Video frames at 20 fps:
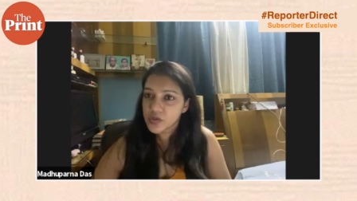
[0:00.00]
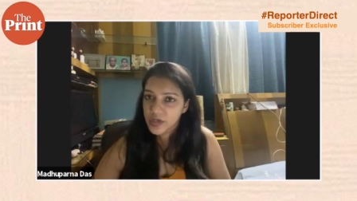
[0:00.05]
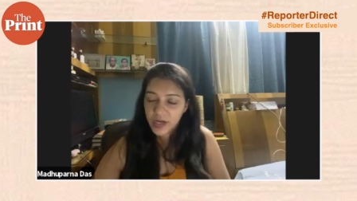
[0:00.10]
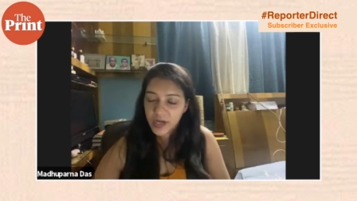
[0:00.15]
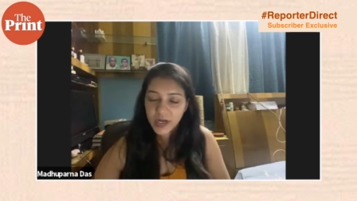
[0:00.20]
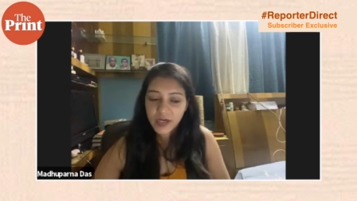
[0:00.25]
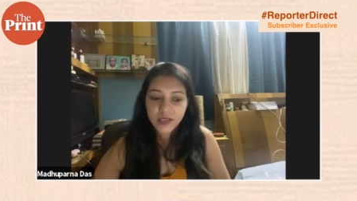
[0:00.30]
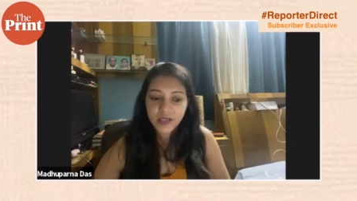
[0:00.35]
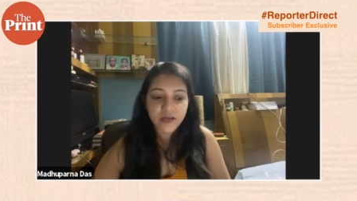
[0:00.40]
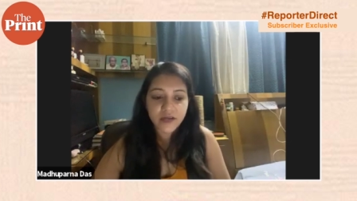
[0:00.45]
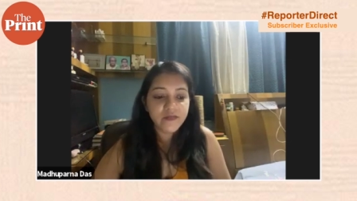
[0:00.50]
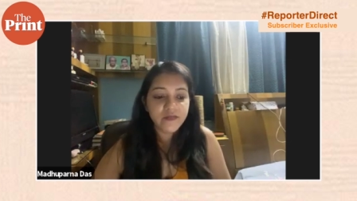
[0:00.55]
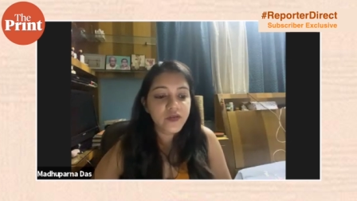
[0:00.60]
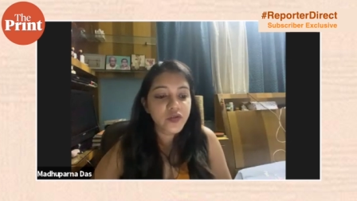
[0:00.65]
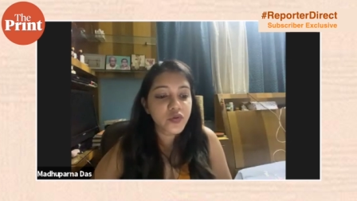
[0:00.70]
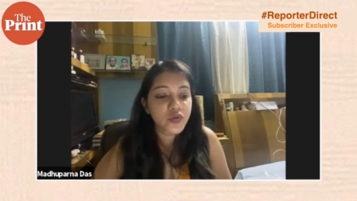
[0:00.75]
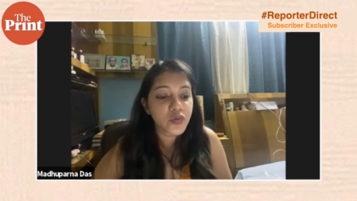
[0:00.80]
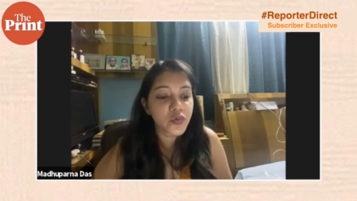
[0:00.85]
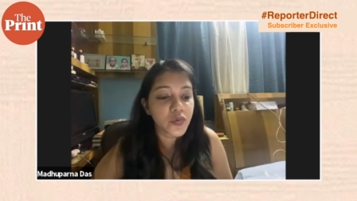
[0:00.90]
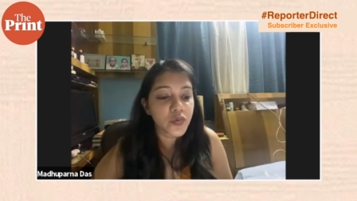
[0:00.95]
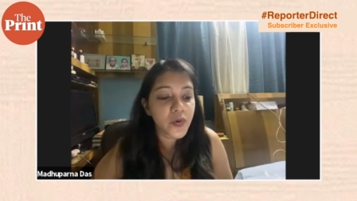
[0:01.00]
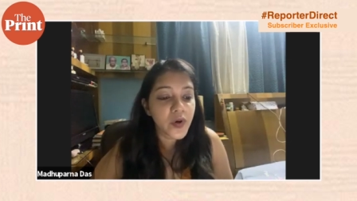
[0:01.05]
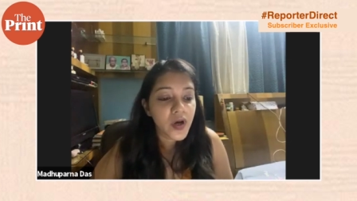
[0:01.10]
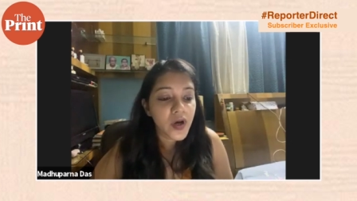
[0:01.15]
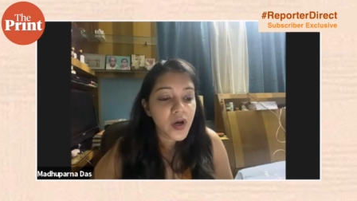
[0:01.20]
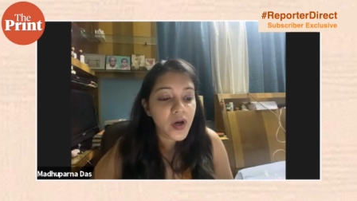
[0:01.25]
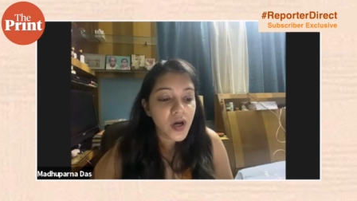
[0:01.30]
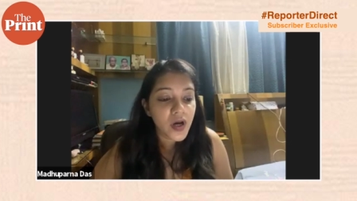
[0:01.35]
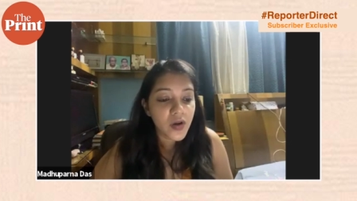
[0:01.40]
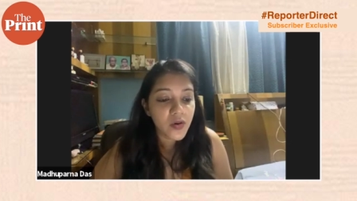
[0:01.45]
directives, to
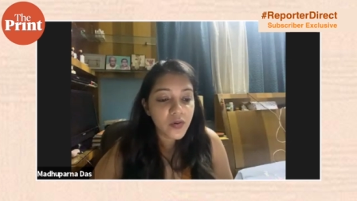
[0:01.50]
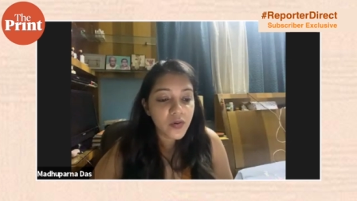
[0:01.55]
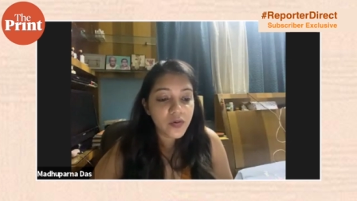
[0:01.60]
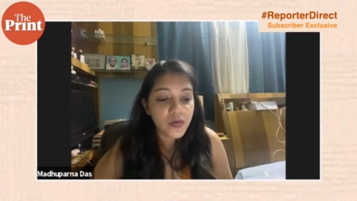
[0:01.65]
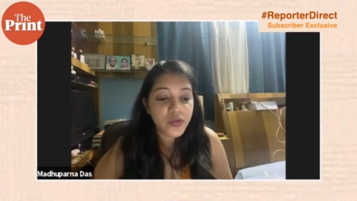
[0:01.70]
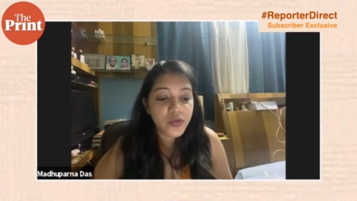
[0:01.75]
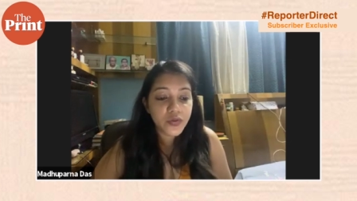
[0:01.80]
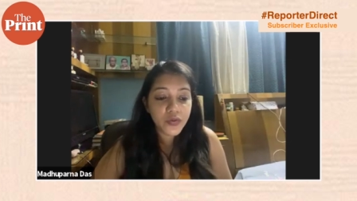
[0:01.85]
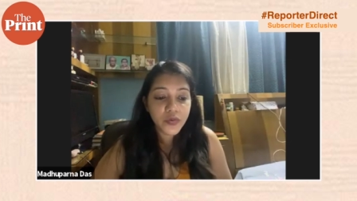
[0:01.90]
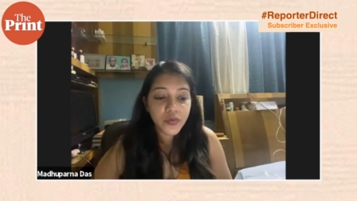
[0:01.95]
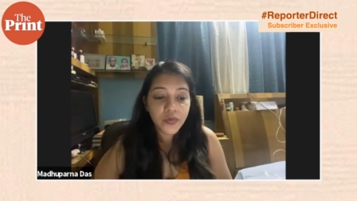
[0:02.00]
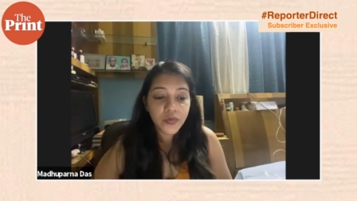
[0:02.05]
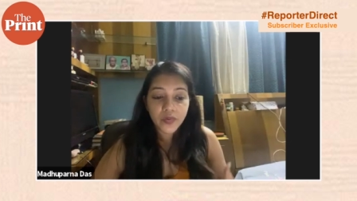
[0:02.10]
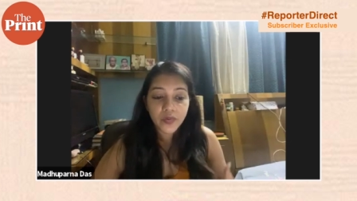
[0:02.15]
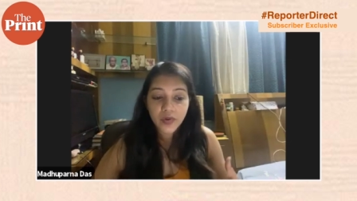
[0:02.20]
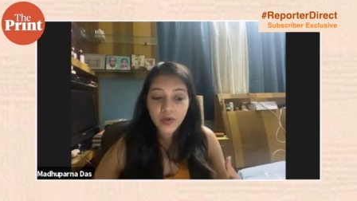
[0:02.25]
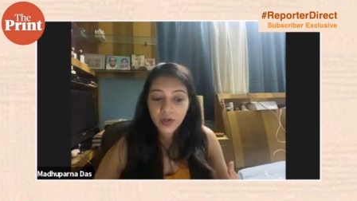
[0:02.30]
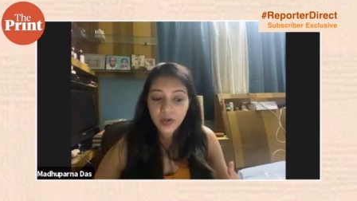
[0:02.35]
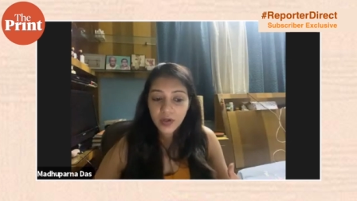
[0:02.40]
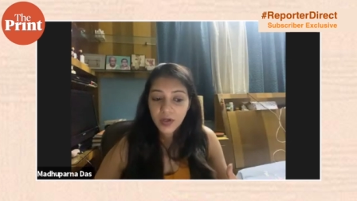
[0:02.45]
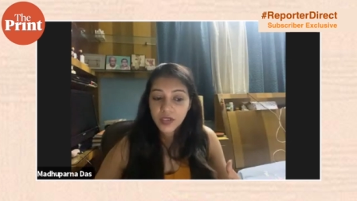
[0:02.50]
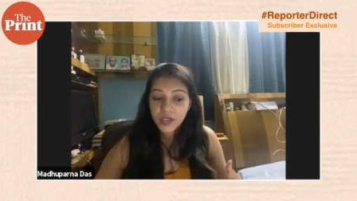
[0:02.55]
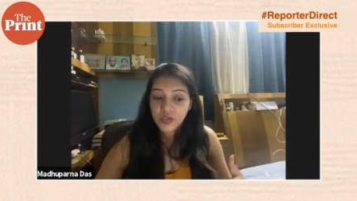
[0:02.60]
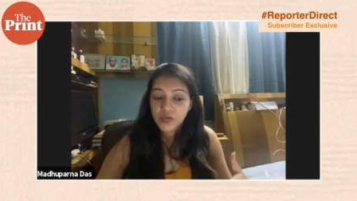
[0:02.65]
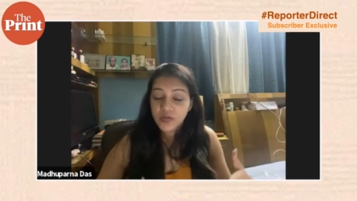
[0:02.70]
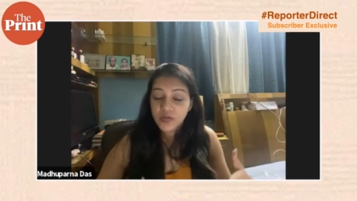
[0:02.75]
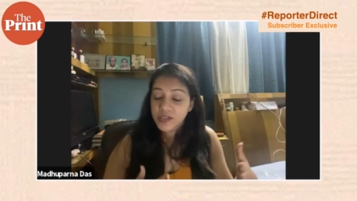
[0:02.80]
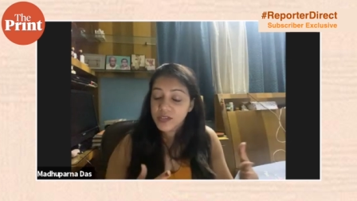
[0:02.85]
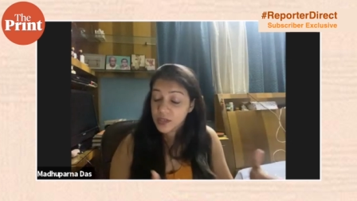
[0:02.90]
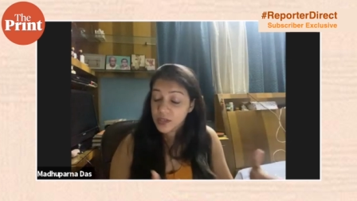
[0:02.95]
you know, to uh,
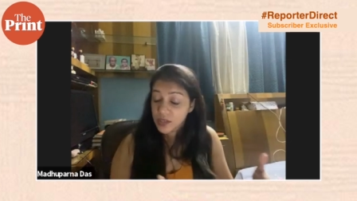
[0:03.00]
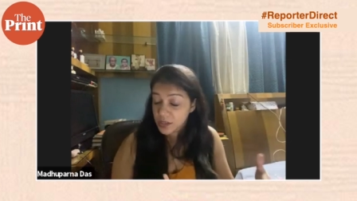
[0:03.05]
issue a,